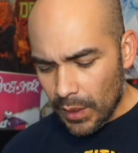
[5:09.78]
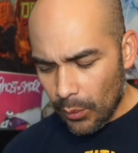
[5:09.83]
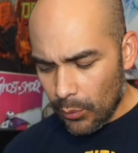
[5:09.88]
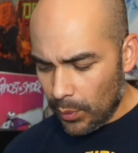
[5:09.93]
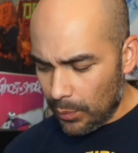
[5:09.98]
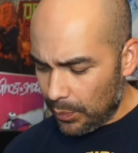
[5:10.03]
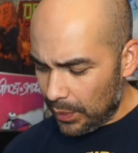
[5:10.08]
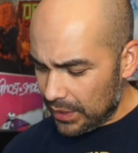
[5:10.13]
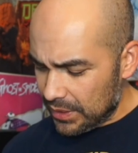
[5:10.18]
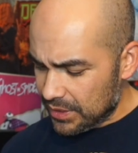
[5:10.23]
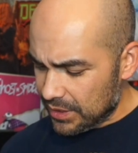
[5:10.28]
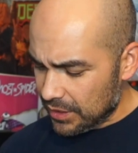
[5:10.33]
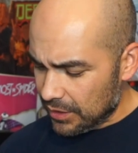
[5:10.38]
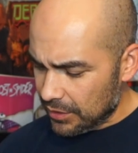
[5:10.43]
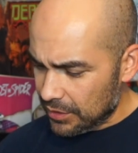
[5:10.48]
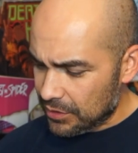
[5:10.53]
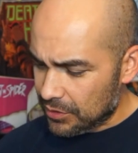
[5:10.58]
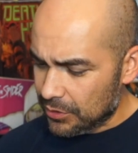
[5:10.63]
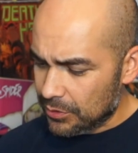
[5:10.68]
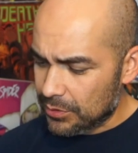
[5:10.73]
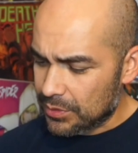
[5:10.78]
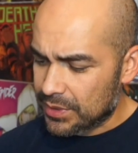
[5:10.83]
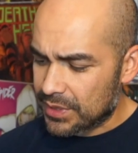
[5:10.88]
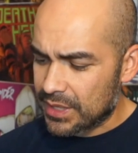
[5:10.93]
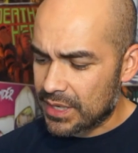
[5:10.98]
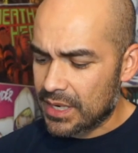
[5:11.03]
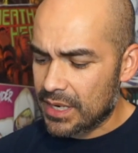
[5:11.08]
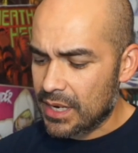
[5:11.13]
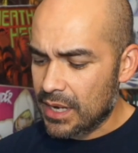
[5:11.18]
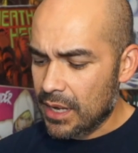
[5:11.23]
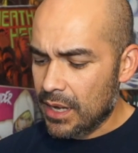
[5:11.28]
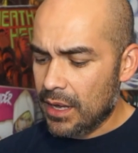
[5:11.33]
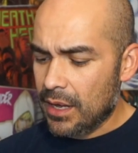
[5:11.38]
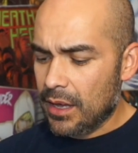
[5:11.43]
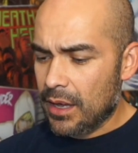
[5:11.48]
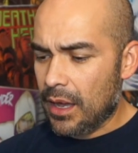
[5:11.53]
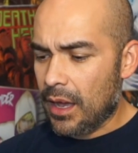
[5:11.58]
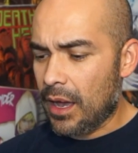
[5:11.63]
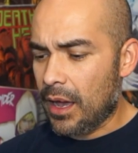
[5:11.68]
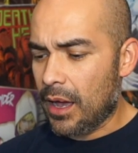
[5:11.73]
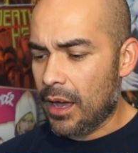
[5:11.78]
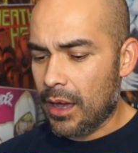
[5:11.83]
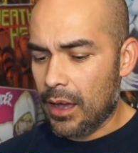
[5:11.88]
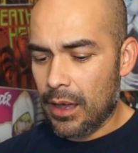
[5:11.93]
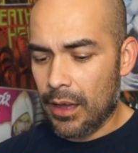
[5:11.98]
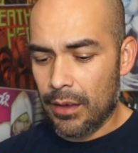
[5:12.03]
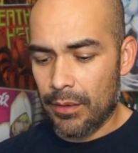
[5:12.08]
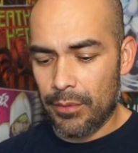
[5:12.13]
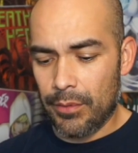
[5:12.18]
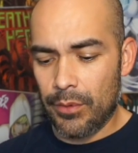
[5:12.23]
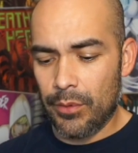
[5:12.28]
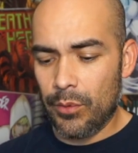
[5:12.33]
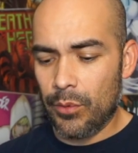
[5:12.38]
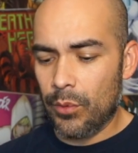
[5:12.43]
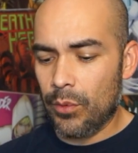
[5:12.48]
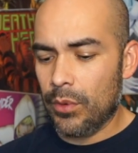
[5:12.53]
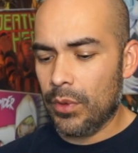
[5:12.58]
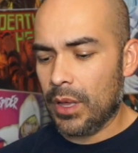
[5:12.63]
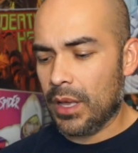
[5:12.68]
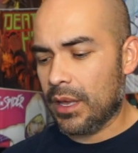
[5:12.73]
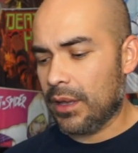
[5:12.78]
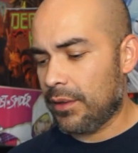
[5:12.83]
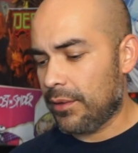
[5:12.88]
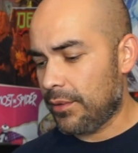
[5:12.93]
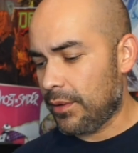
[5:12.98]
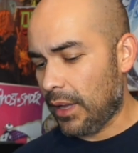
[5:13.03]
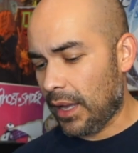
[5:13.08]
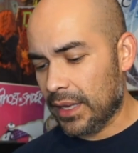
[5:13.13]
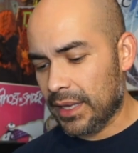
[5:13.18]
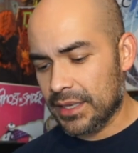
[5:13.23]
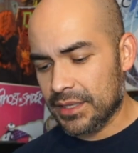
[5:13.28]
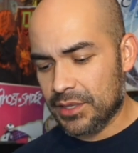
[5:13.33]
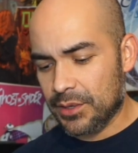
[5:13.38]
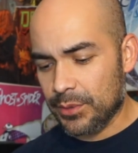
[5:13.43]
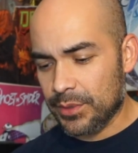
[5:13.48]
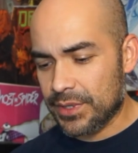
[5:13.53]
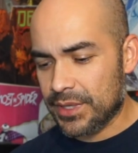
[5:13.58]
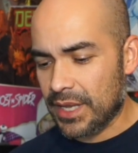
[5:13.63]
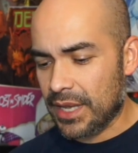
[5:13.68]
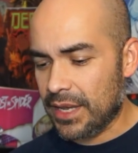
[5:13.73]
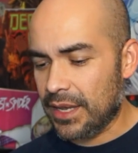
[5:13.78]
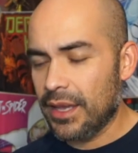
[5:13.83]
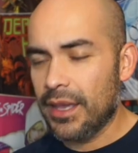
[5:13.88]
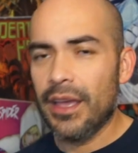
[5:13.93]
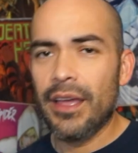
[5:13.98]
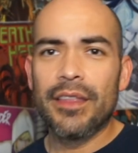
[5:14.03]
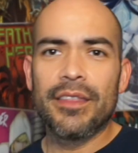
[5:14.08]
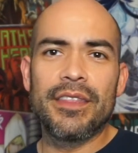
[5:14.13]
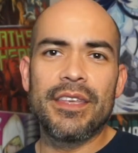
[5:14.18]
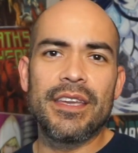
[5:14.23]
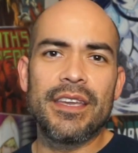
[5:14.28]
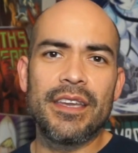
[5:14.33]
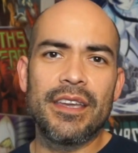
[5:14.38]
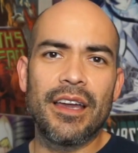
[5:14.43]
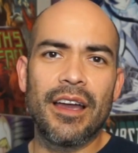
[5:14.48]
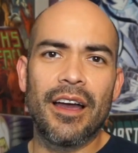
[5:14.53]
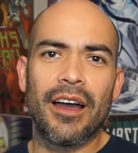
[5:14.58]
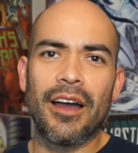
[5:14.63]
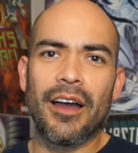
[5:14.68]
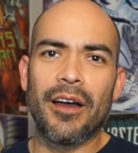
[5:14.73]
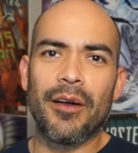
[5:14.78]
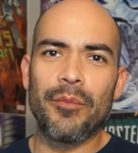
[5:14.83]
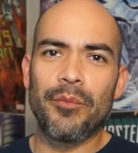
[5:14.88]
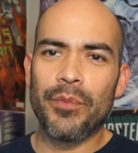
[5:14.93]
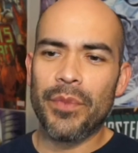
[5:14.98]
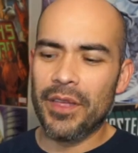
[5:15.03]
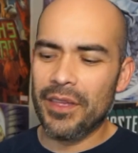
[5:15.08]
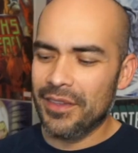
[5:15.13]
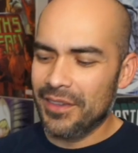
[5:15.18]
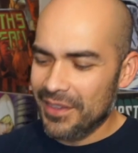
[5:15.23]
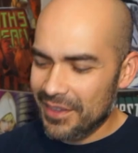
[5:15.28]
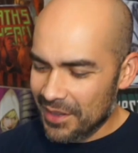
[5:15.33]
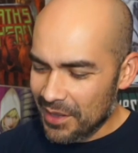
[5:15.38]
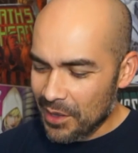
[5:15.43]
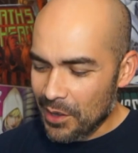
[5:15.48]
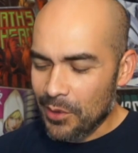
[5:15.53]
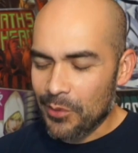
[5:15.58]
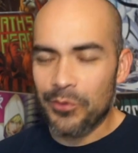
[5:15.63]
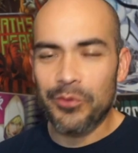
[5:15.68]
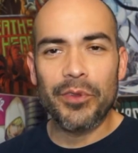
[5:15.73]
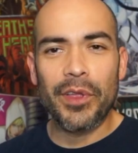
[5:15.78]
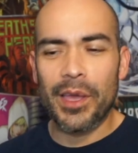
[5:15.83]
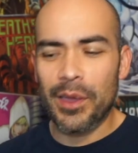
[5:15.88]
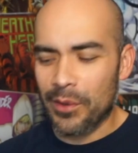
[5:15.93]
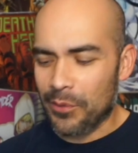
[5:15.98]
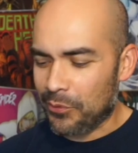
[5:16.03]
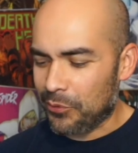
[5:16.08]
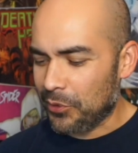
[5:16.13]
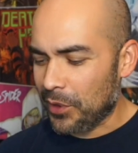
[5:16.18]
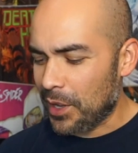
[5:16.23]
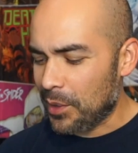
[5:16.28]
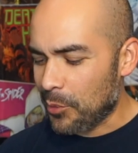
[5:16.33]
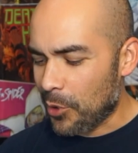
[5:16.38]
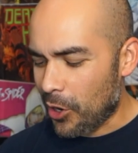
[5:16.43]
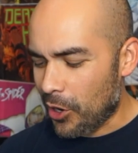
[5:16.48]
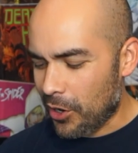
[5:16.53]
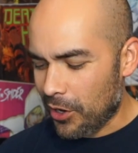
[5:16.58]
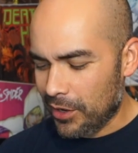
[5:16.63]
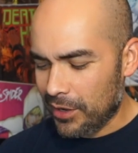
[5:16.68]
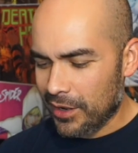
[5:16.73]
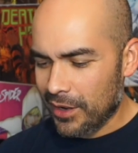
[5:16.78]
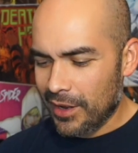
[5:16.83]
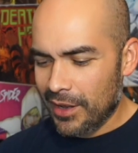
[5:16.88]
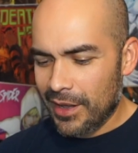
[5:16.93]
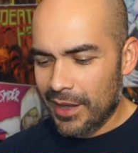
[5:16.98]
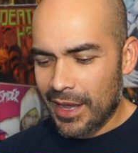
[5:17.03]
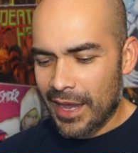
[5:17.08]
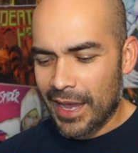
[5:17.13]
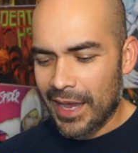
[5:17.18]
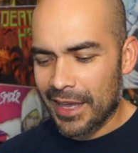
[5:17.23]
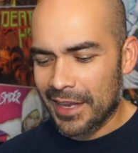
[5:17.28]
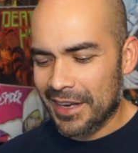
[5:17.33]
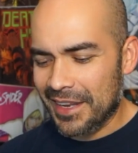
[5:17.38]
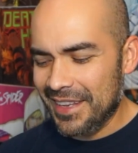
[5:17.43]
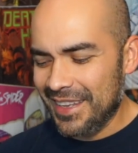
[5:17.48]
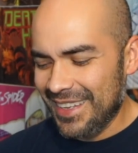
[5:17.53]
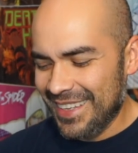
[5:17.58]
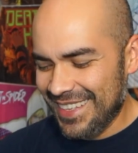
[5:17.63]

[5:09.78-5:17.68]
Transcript: We basically do see, I guess you would say, the flame on and